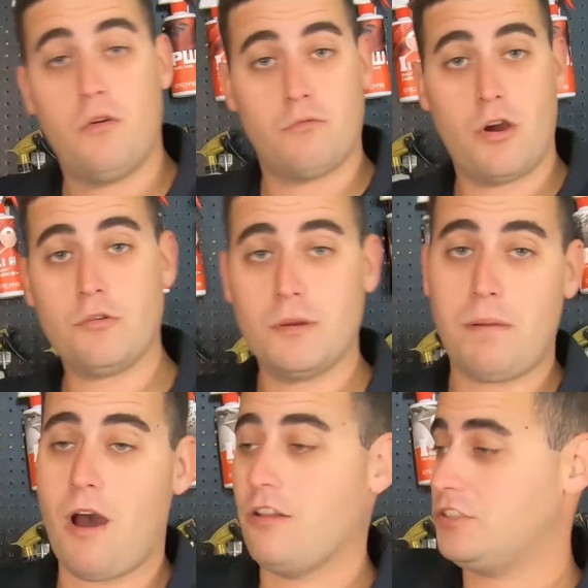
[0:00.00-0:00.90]
rotary
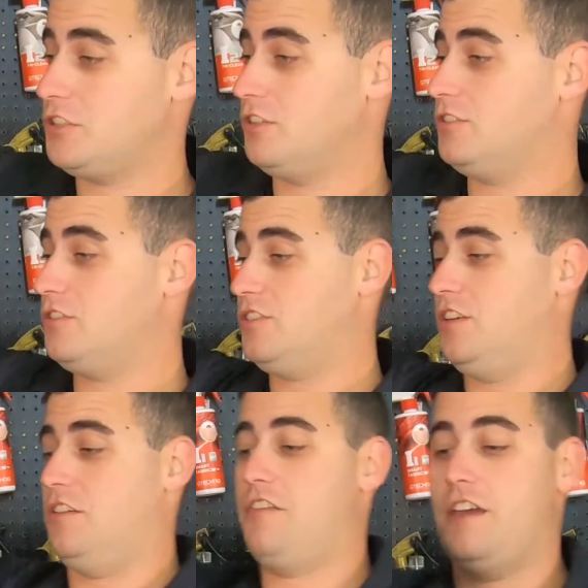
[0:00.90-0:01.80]
polishers are
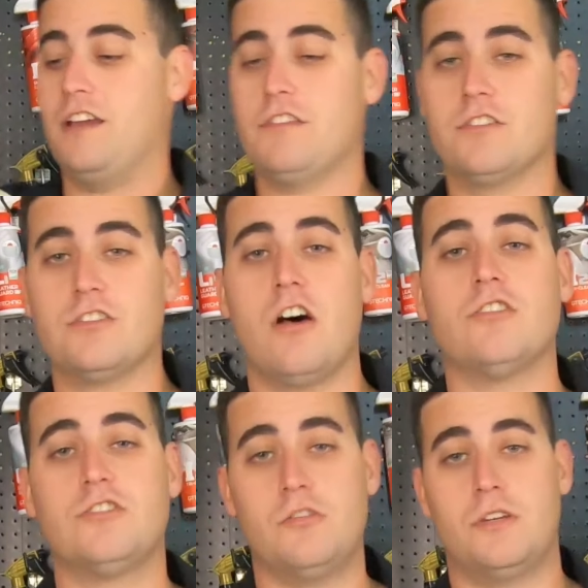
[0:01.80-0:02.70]
still a thing. There's also